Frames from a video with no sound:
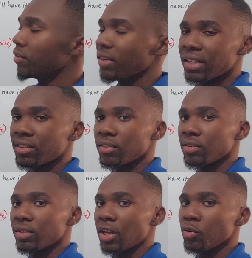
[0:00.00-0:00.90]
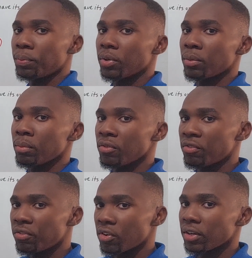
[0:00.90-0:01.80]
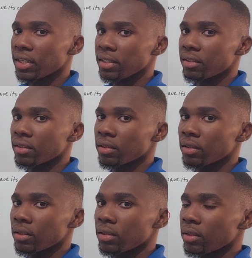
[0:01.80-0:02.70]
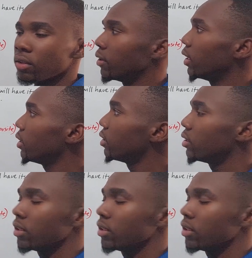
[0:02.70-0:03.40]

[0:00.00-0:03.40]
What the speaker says: of letters that you put before it, right?